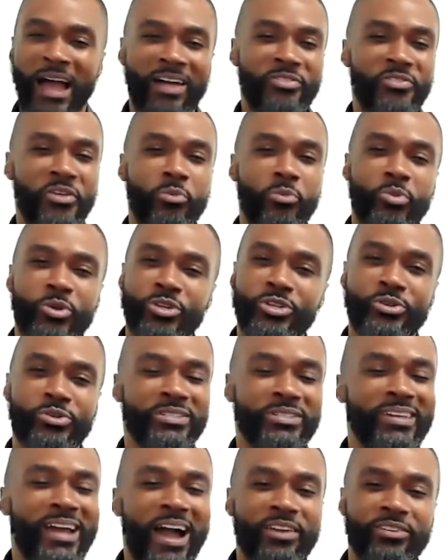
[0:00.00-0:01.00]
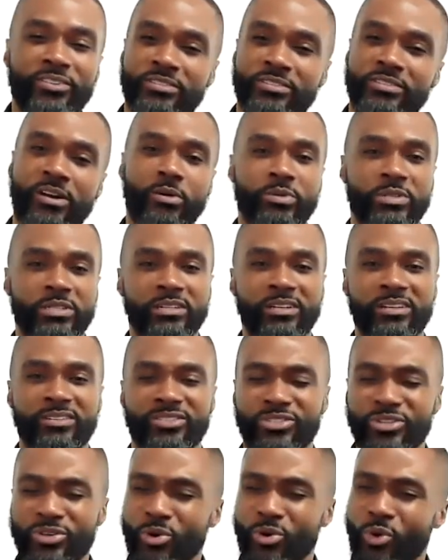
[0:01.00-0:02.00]
And then we'd use guidance counselors
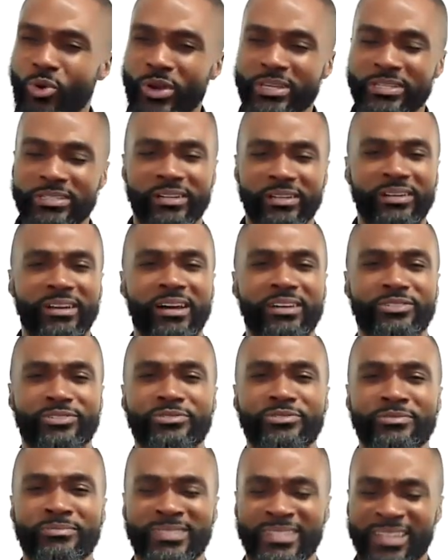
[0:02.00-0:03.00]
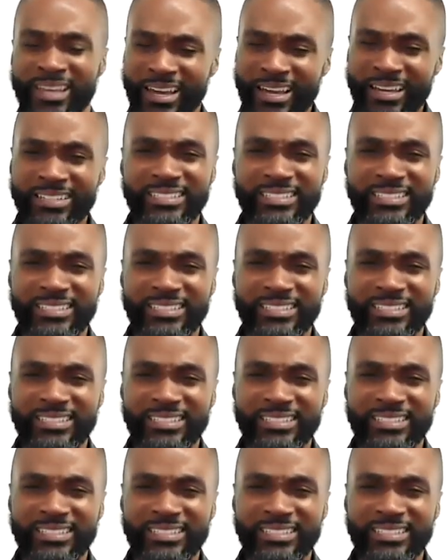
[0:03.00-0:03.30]
to go into classrooms,